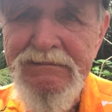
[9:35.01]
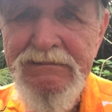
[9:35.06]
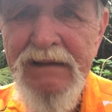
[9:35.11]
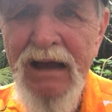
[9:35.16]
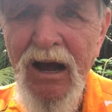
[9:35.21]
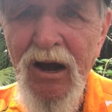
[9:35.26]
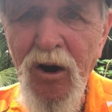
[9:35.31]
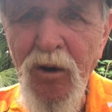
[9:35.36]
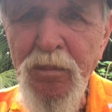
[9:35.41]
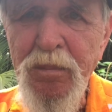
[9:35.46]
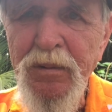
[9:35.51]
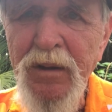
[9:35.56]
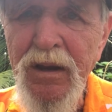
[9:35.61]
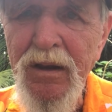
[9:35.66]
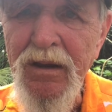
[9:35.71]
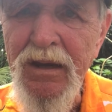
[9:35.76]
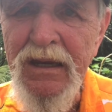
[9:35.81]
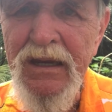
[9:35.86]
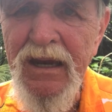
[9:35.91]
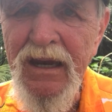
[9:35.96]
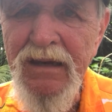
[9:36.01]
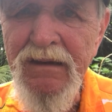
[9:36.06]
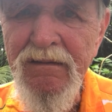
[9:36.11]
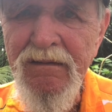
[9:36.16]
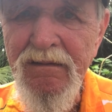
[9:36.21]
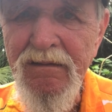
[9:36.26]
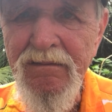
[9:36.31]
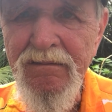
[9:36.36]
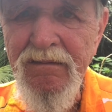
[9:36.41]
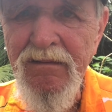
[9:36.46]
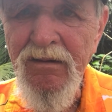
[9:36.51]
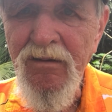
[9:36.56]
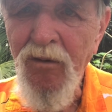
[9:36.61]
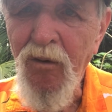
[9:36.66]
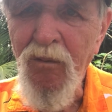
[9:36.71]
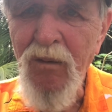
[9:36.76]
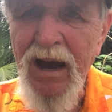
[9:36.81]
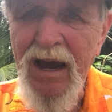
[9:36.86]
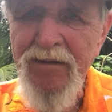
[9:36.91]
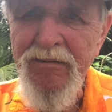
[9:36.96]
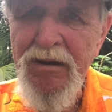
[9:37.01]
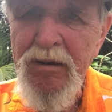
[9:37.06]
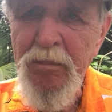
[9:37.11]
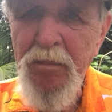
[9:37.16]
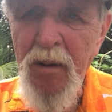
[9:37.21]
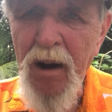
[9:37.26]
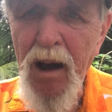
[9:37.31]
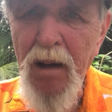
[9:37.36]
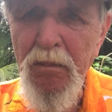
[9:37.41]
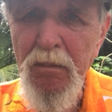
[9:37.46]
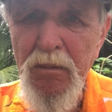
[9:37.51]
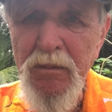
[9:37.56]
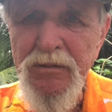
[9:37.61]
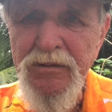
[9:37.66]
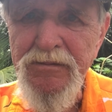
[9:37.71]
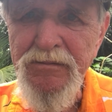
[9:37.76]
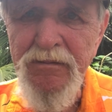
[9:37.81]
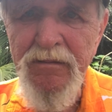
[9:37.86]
hope you won't have any problems